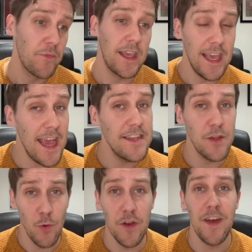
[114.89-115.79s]

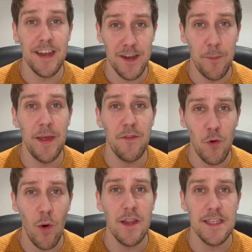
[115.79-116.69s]
Chiesa would have added a bit of
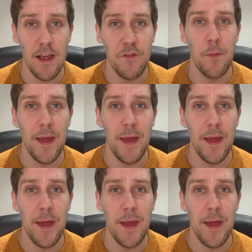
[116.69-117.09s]
quality off the